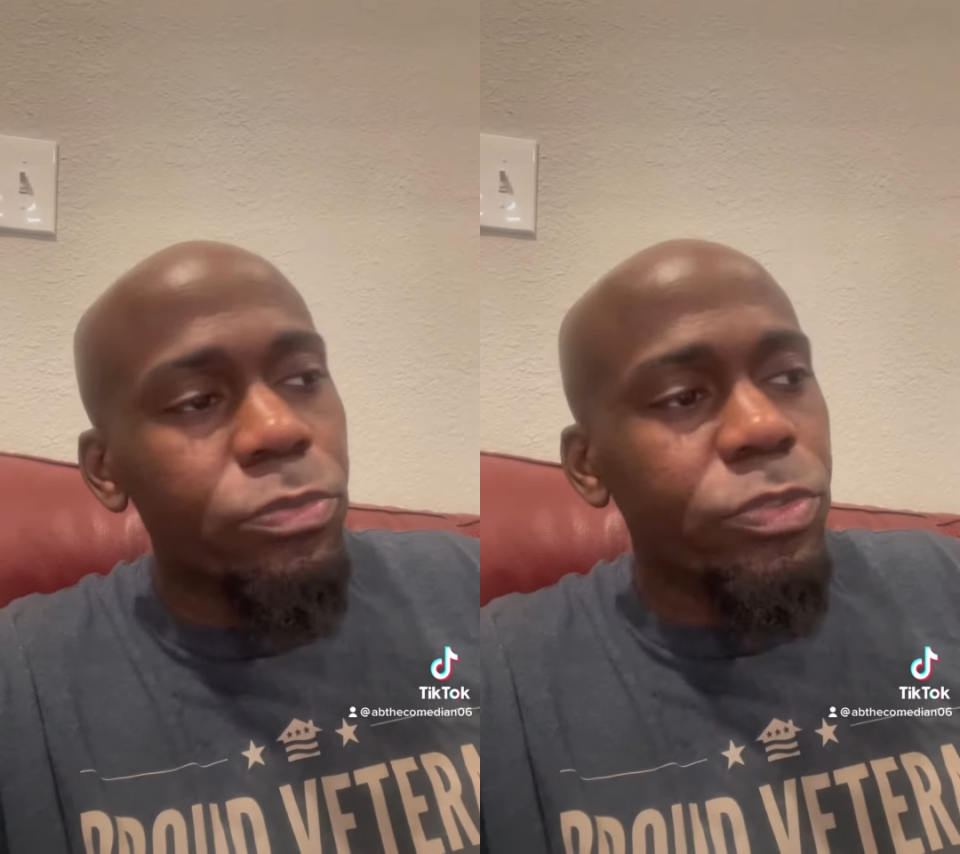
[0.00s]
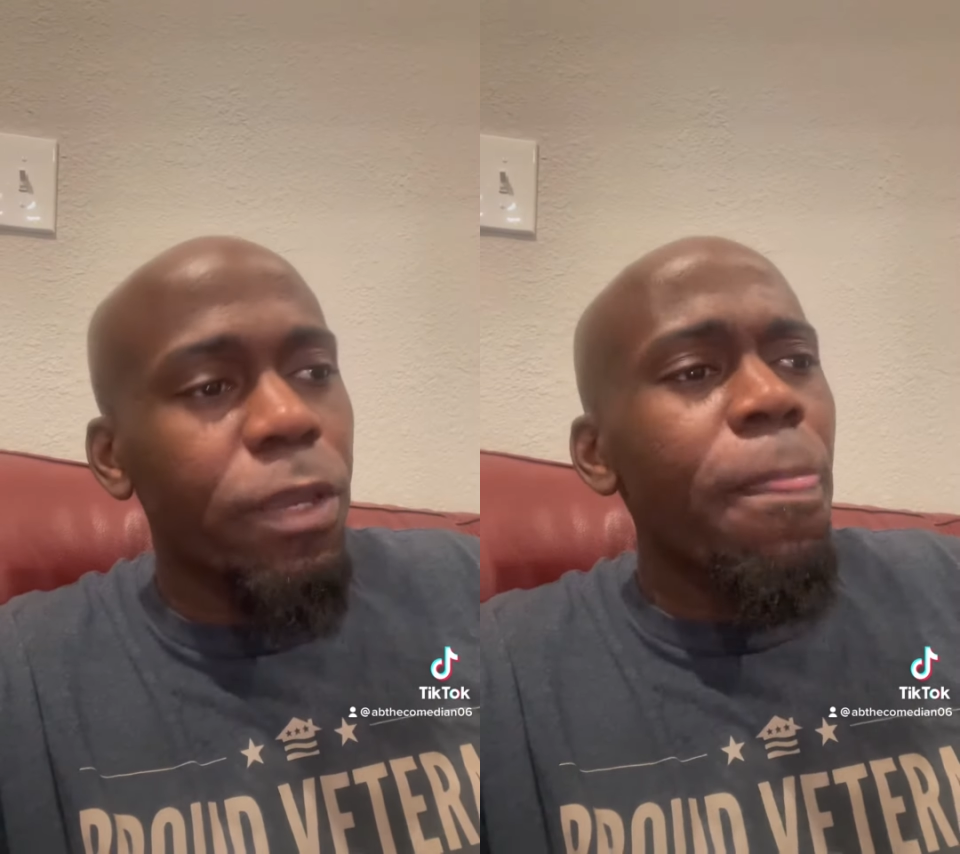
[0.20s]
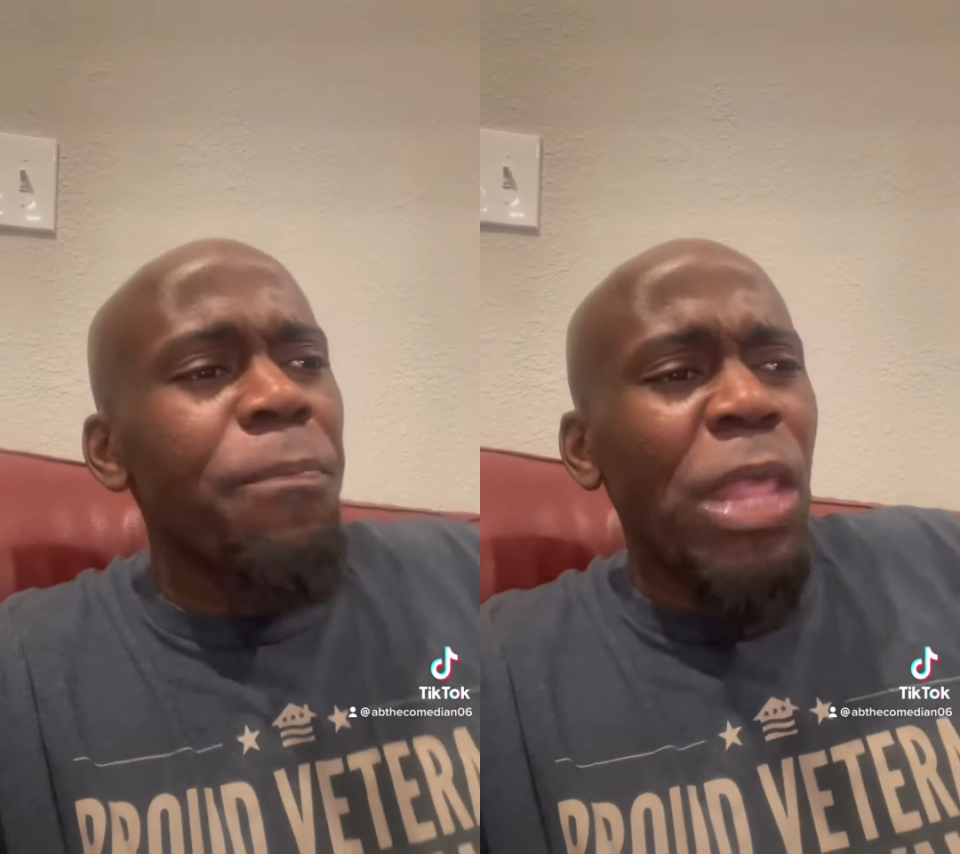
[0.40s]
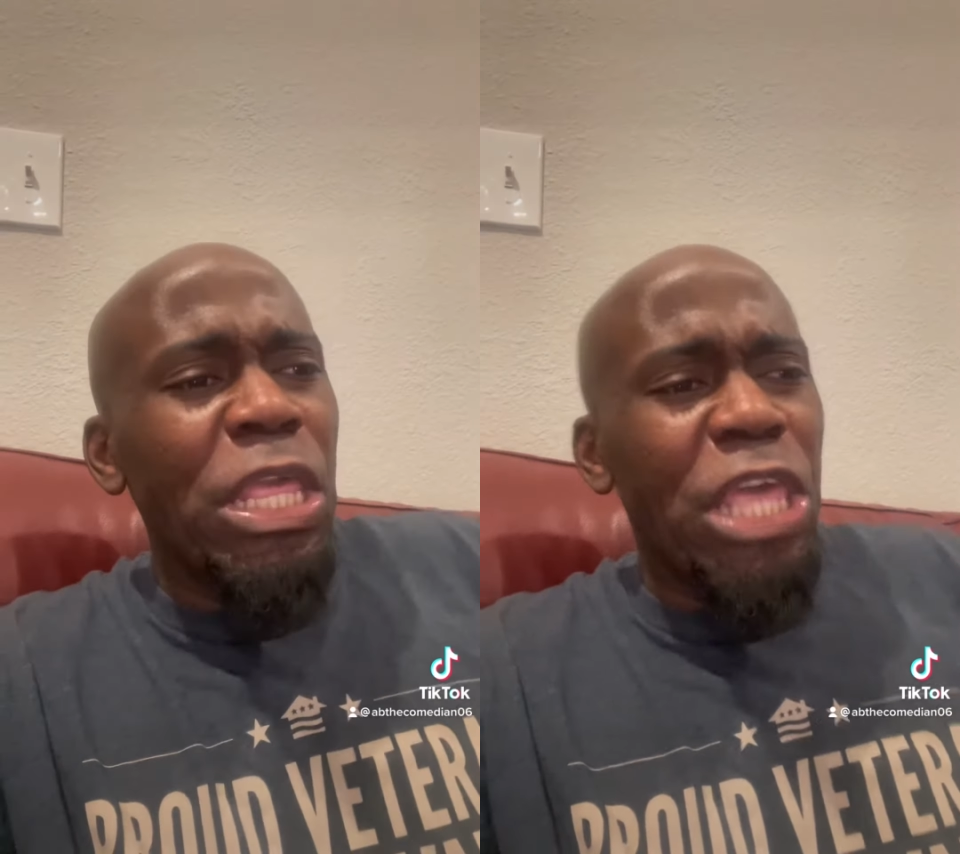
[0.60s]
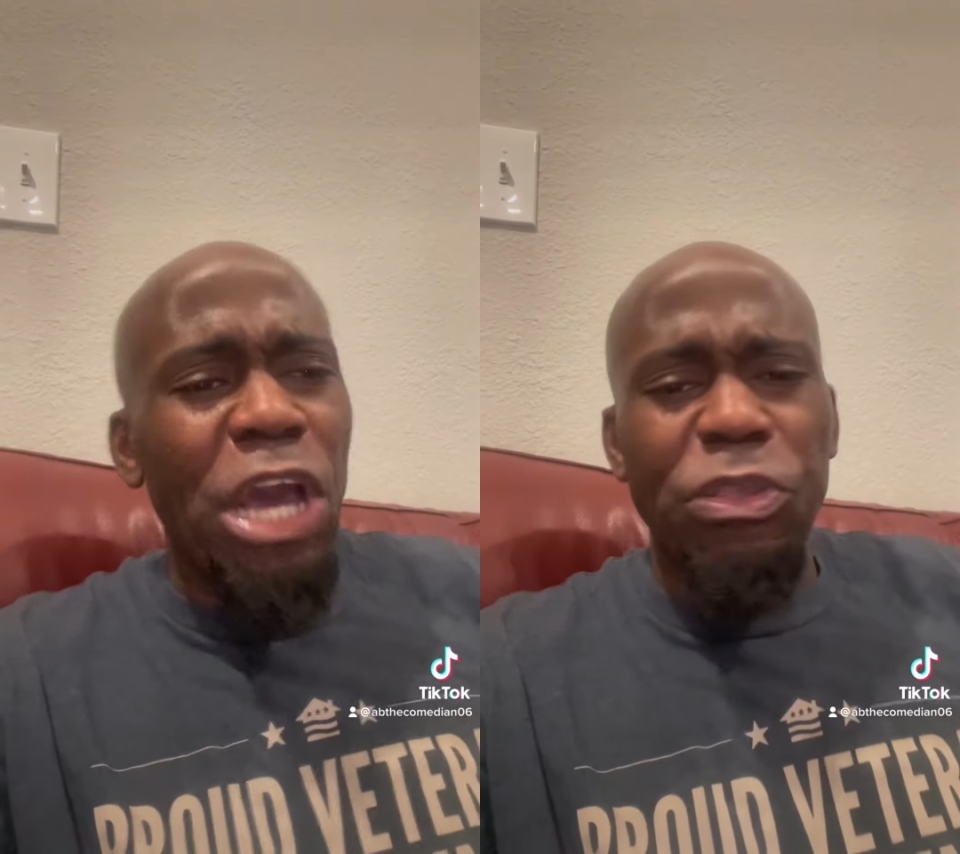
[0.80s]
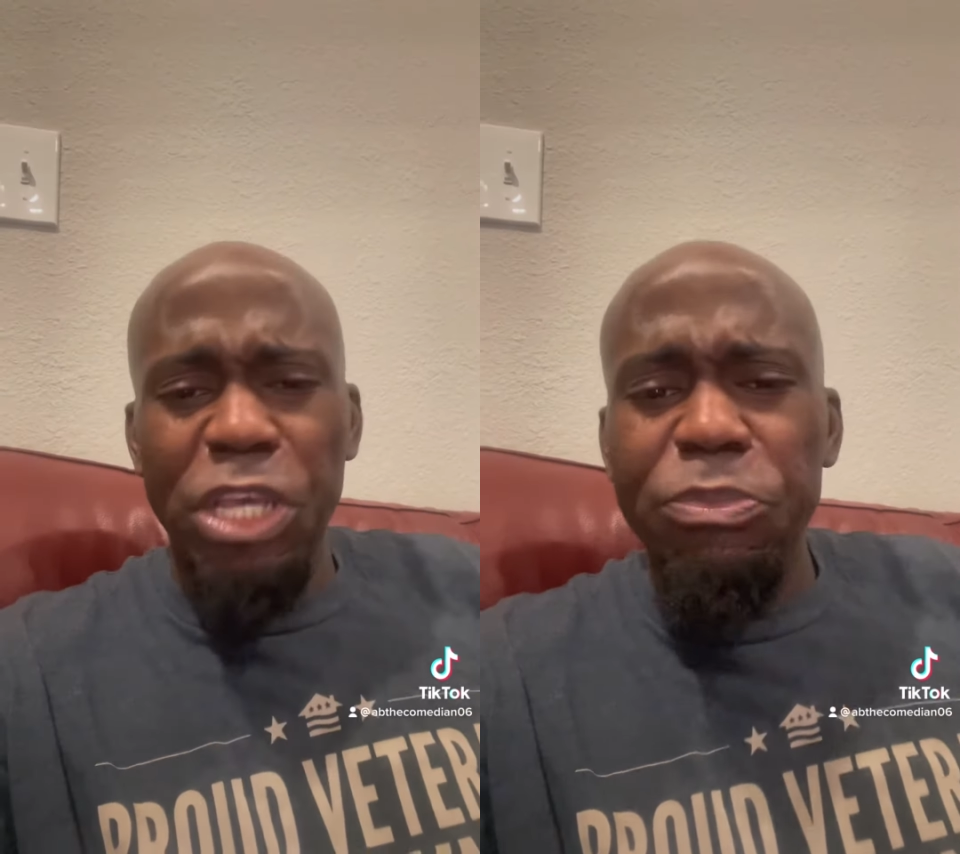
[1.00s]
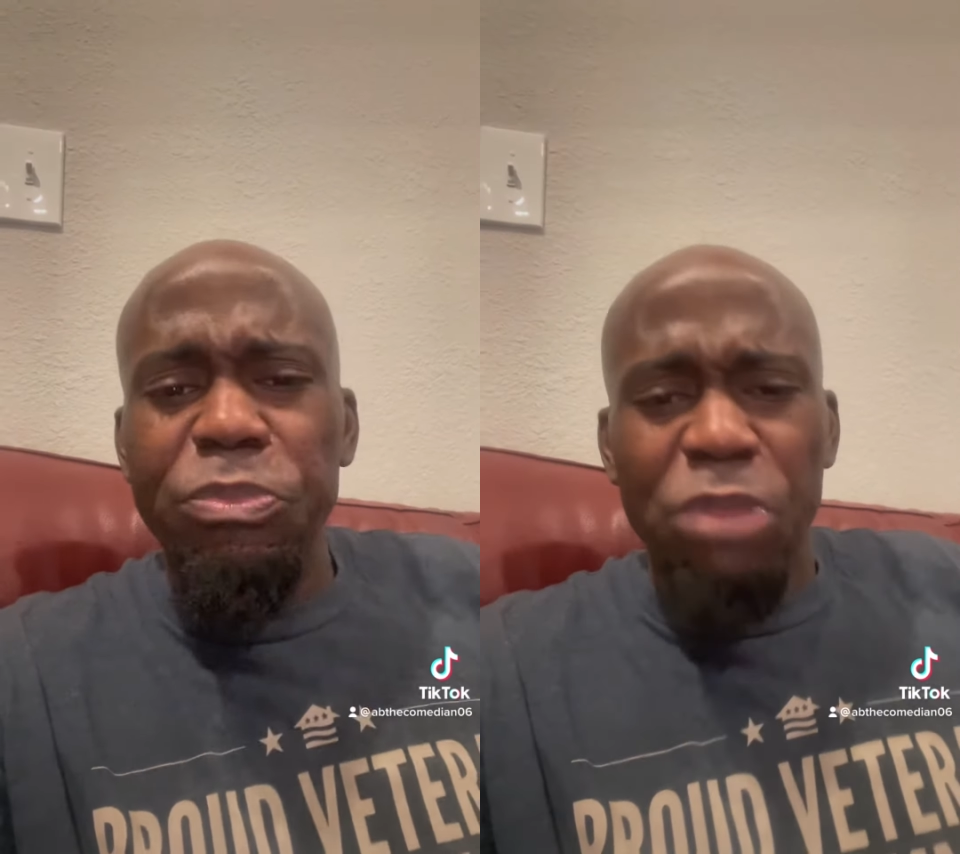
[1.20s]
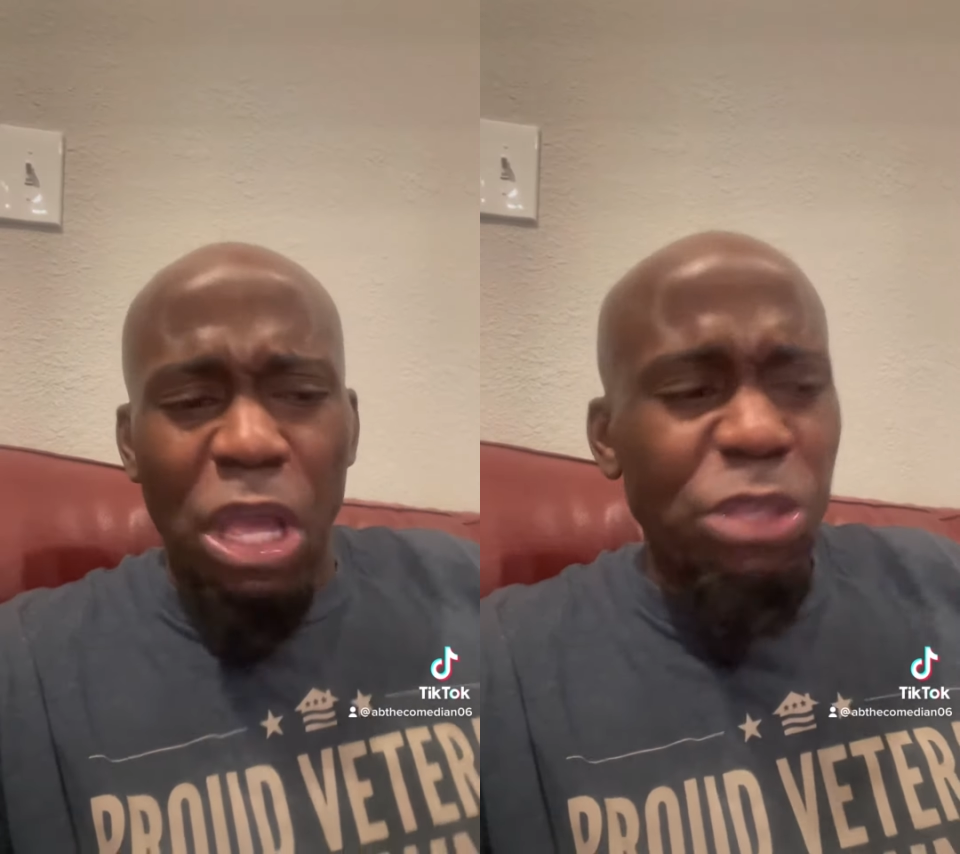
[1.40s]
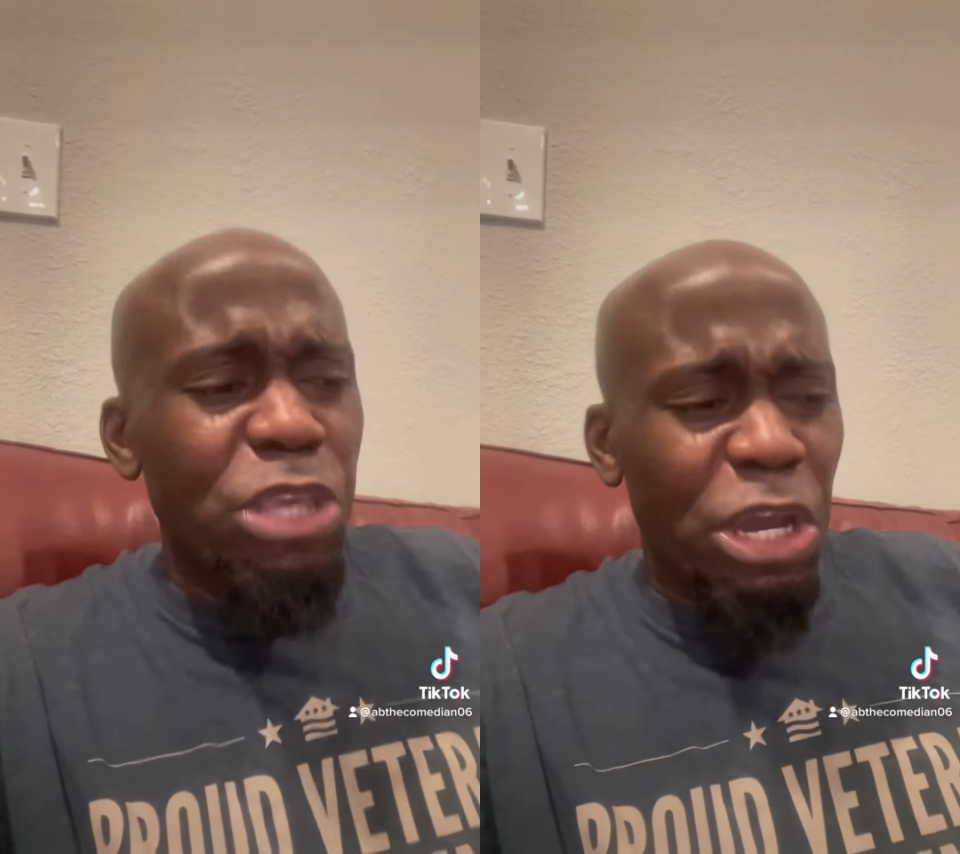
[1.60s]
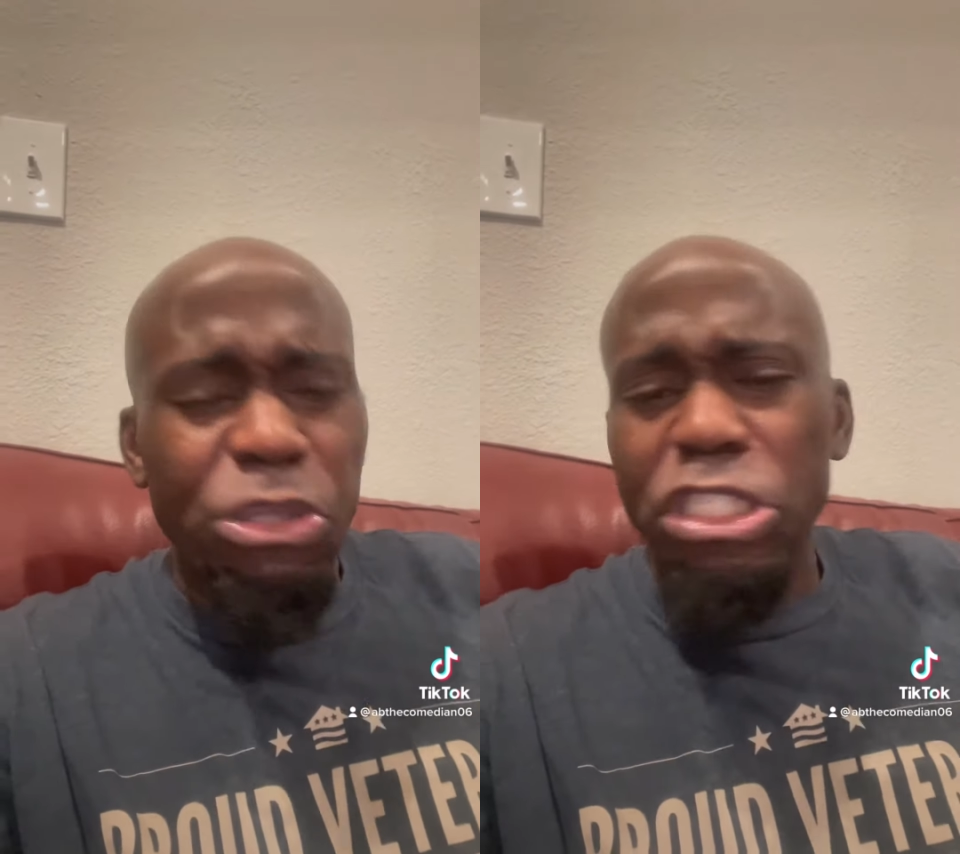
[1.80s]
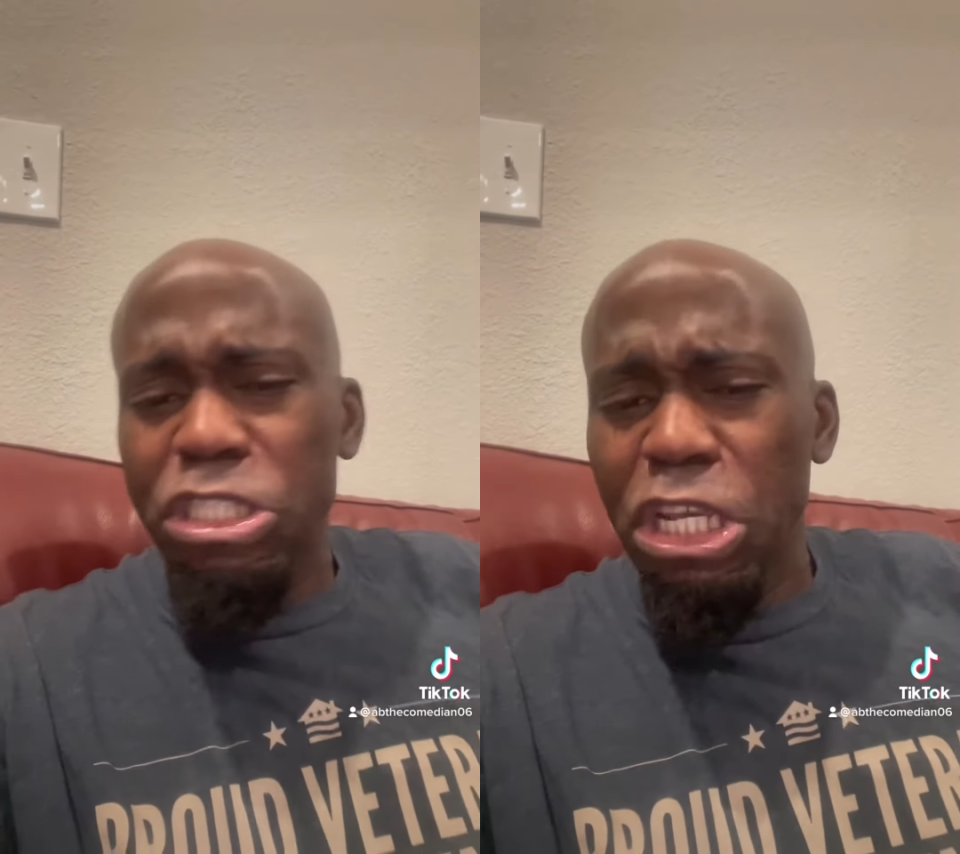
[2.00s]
I'm saying?